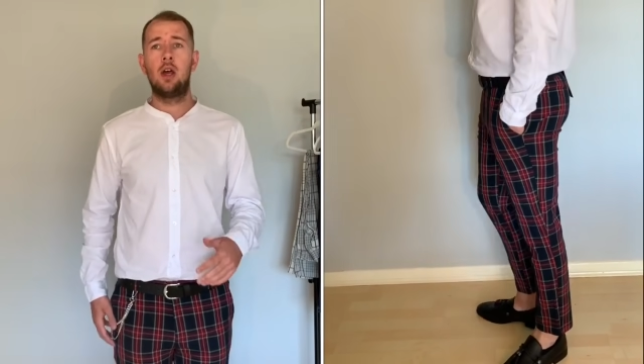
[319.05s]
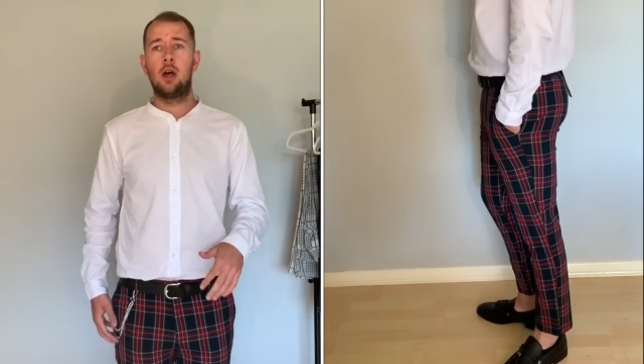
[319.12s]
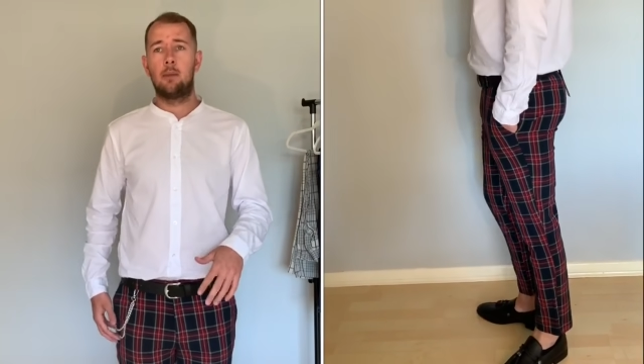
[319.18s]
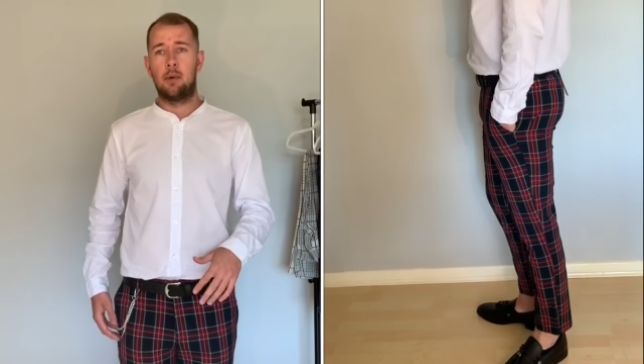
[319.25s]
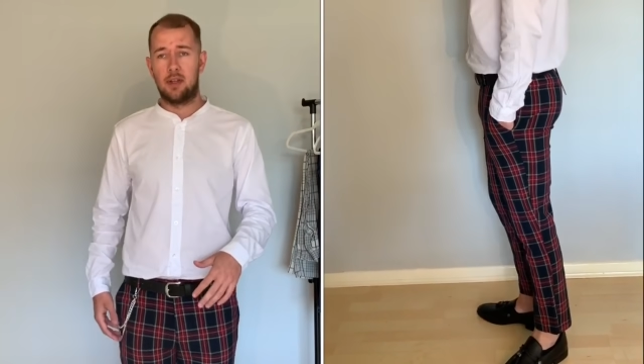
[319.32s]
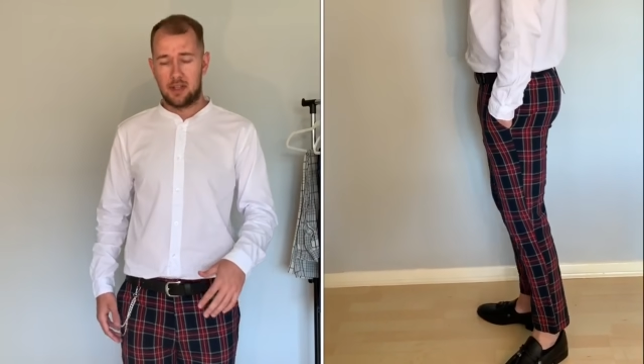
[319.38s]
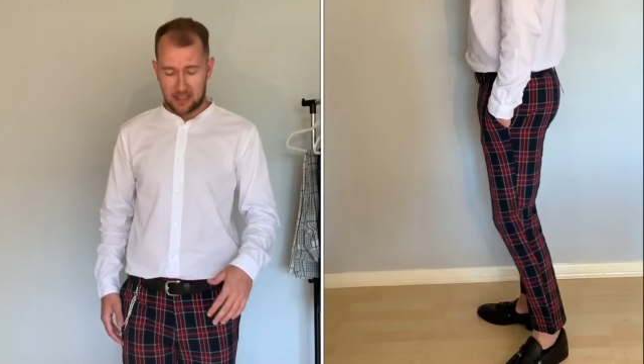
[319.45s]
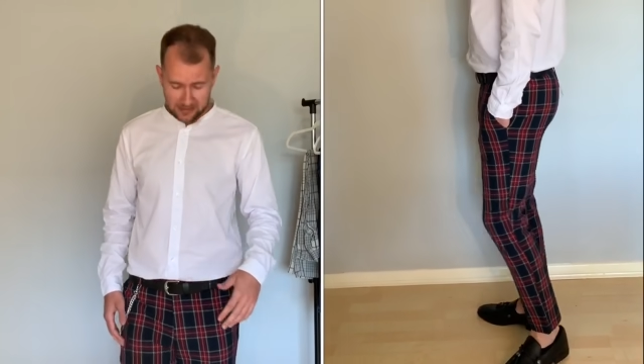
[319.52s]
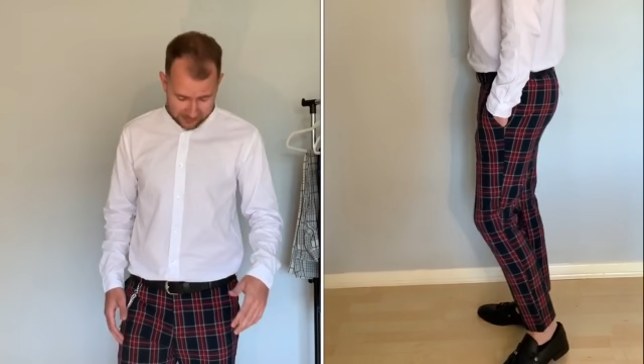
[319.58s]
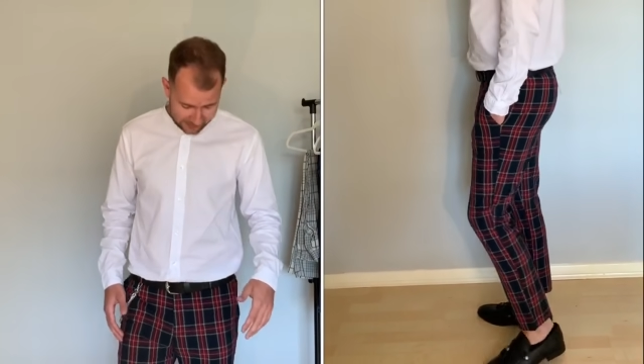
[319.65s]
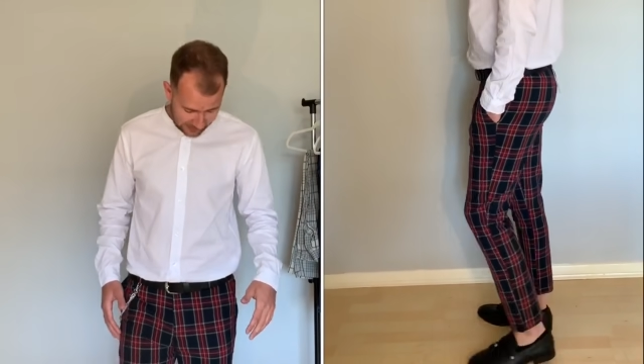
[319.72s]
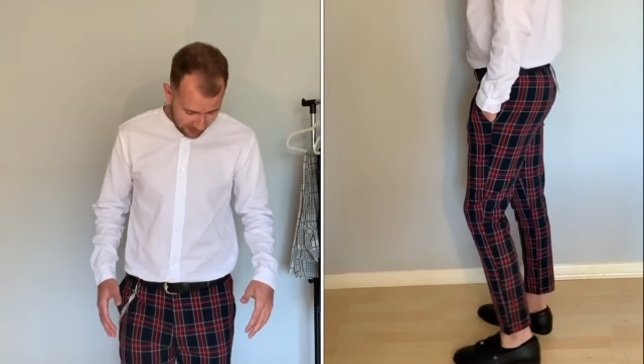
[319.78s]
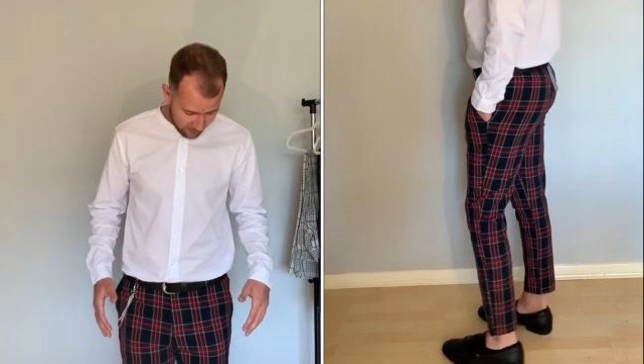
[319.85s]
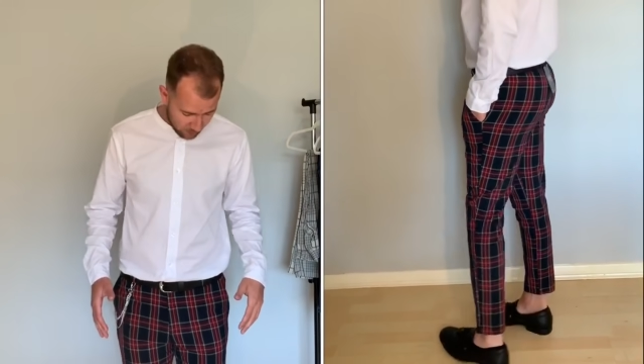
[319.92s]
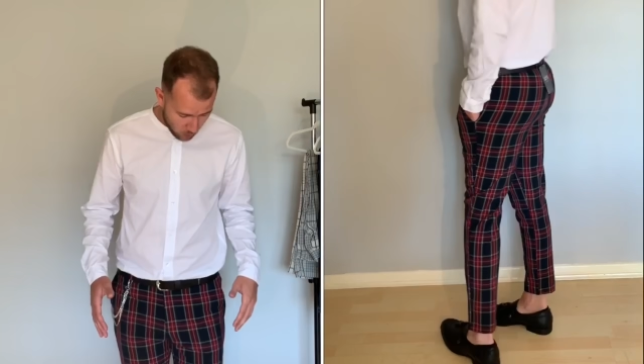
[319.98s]
but these
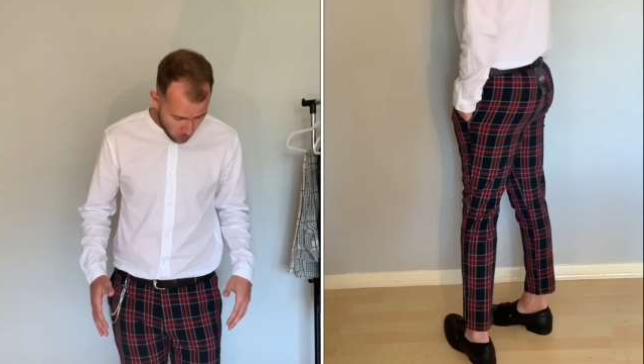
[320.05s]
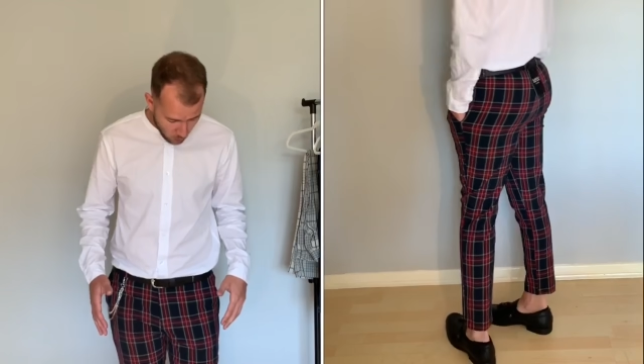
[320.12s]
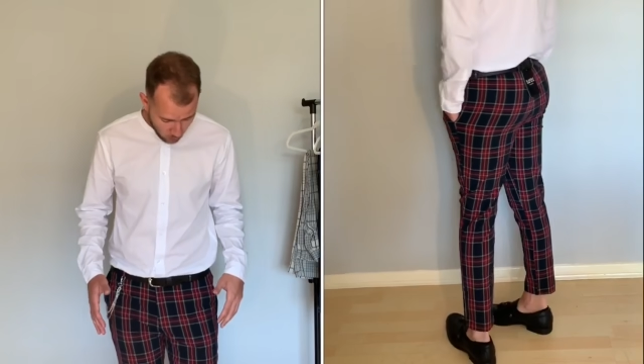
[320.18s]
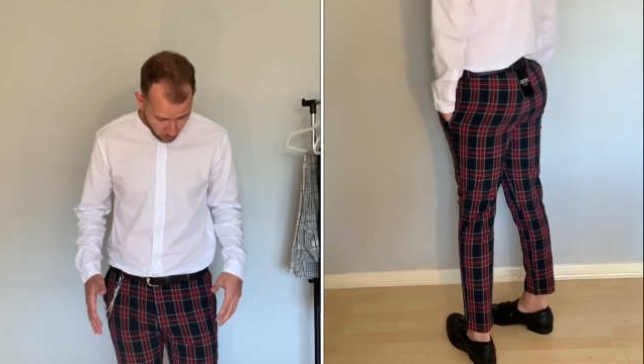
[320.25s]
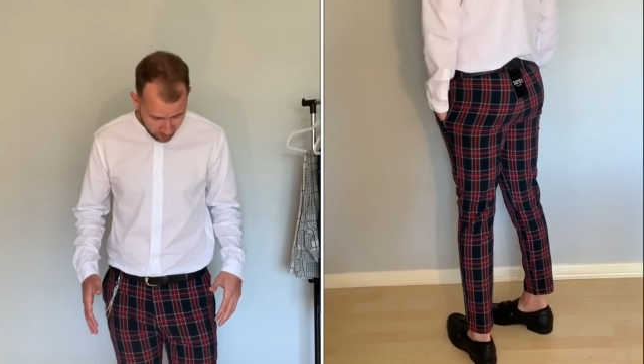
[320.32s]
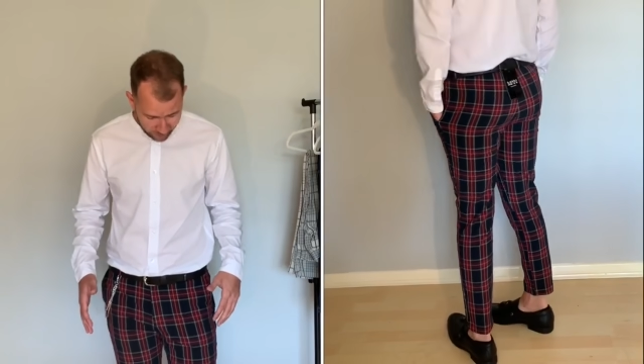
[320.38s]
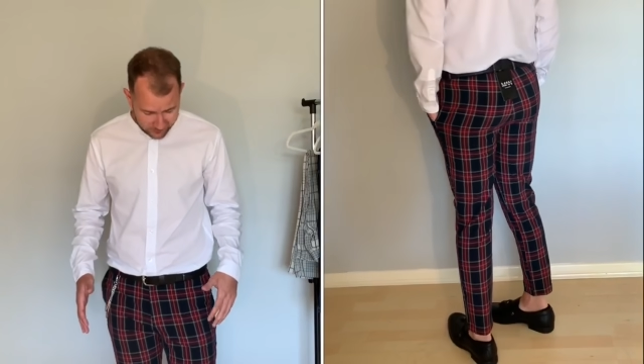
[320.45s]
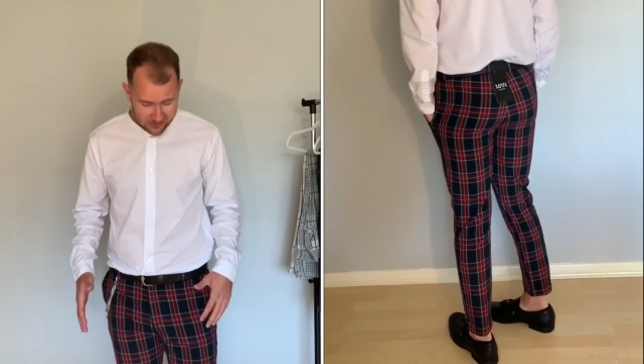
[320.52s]
have more of a